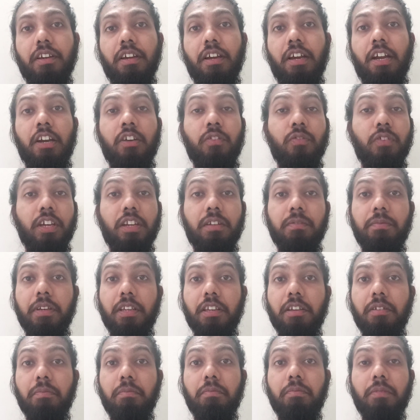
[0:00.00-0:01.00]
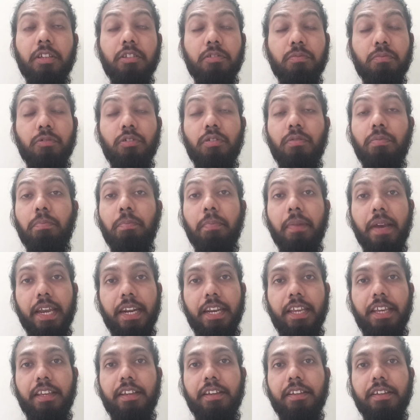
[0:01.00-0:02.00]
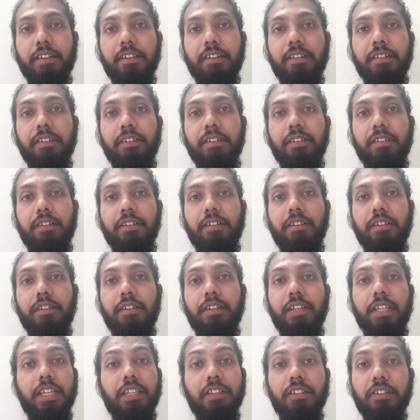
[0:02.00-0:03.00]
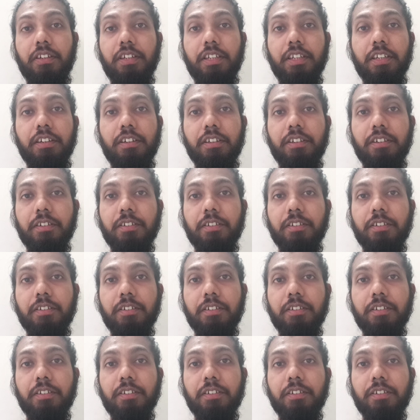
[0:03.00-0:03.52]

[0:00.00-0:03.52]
and we are becoming much more panic, isn't it?